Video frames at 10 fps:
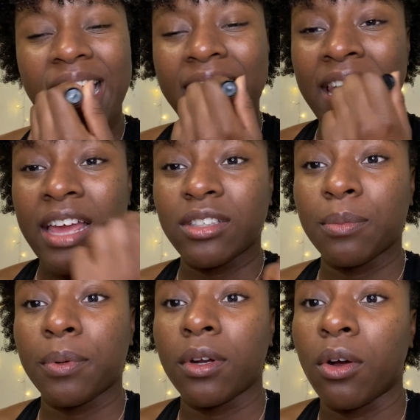I like
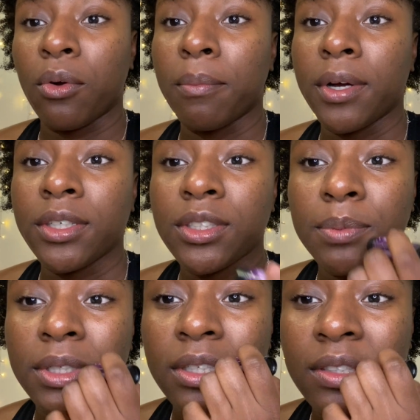to put a whole bunch
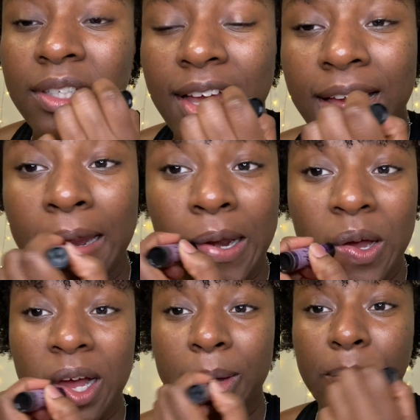because I don't
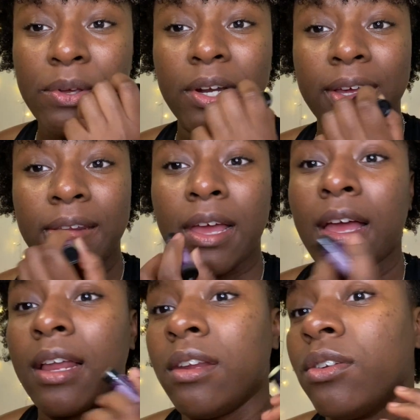know, I'm weird like
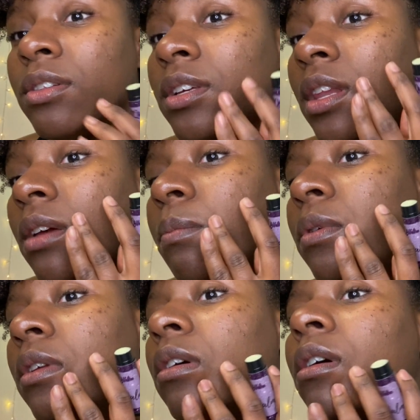that. I literally like
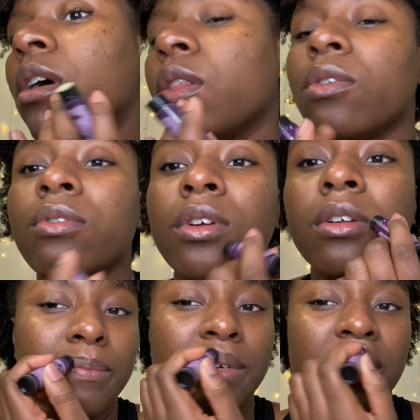put it all
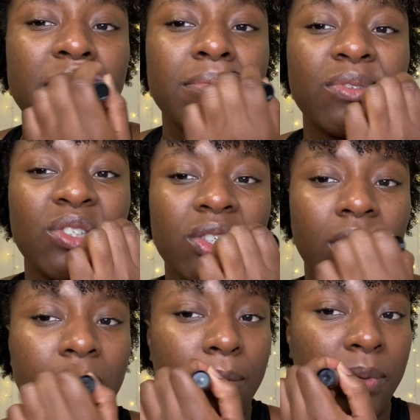over my lips
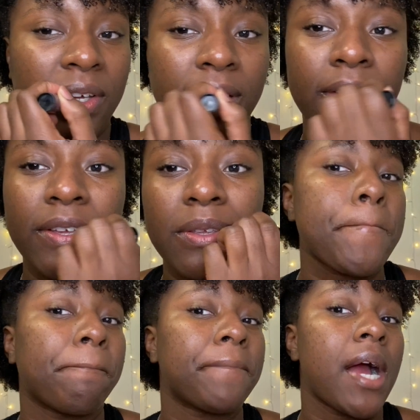just
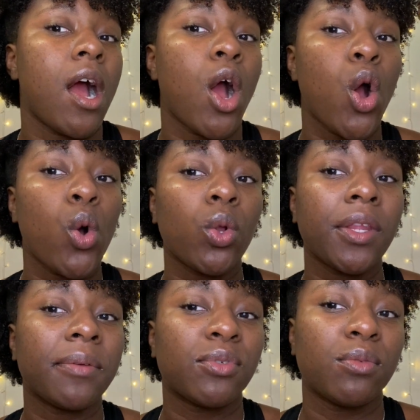because my whole
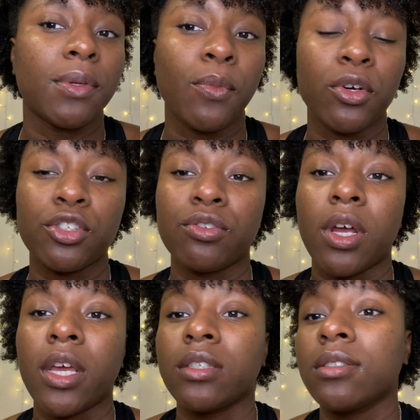lips to be
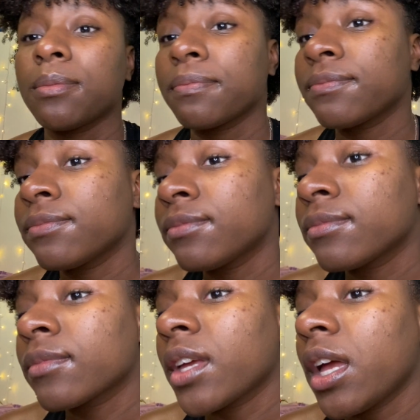moisturized,
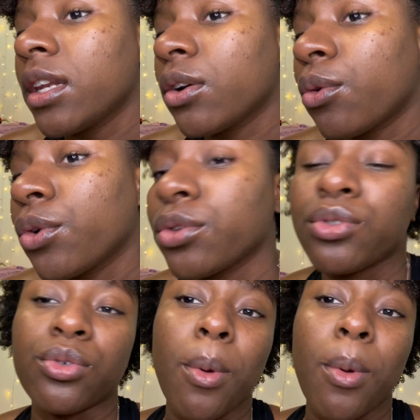and the corners too.